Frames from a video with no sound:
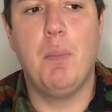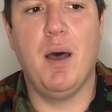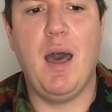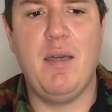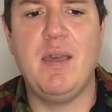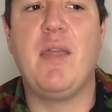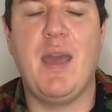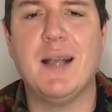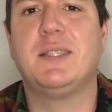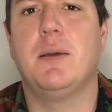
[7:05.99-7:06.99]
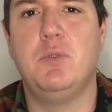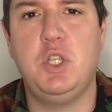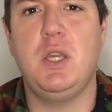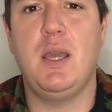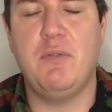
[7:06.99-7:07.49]
But I, uh, yeah, the
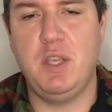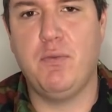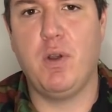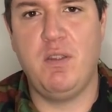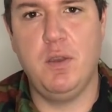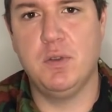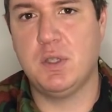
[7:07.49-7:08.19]
SMG FG42